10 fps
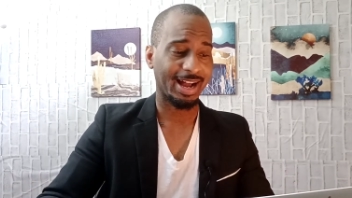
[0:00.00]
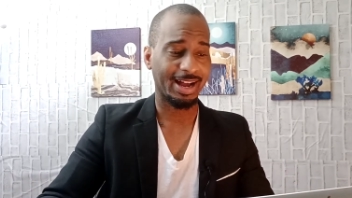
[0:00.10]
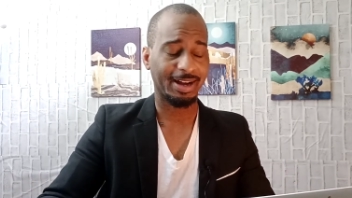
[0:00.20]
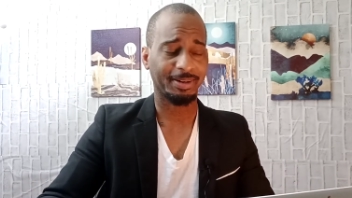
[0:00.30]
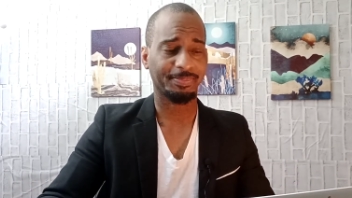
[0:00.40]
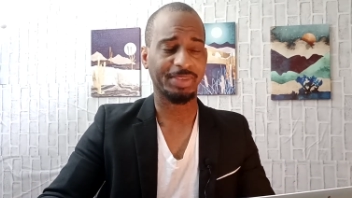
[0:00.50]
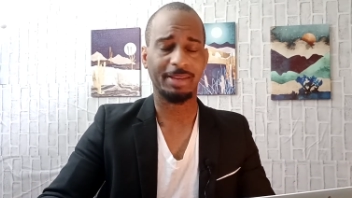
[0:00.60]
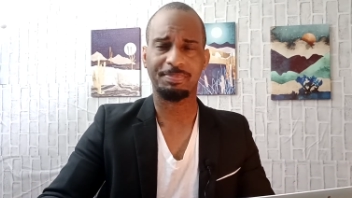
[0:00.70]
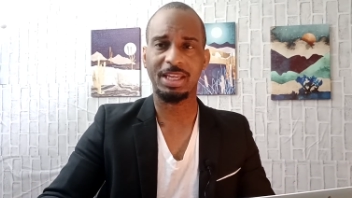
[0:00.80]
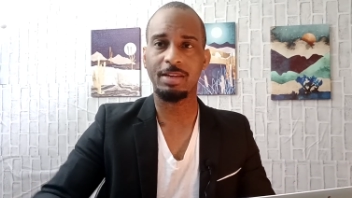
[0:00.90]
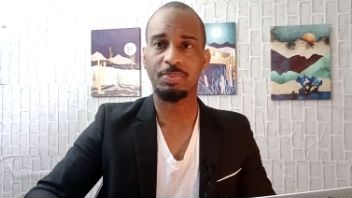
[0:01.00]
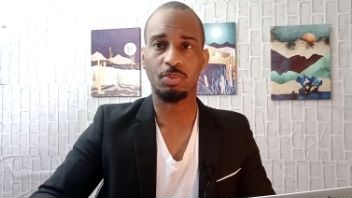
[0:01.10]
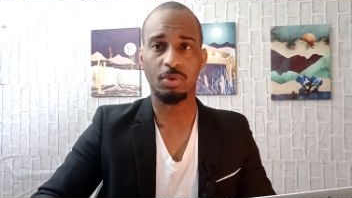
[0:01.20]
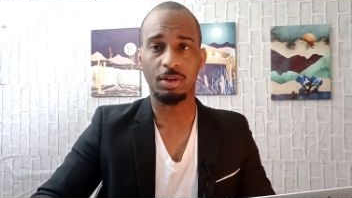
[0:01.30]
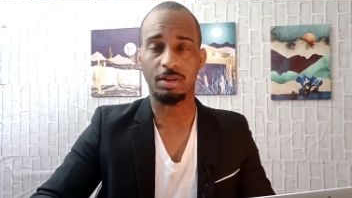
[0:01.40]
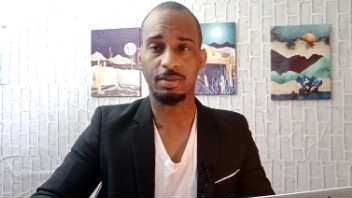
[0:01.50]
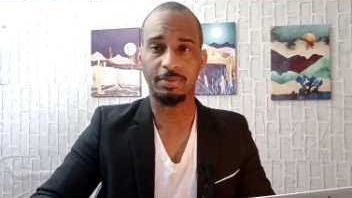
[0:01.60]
Um, and people were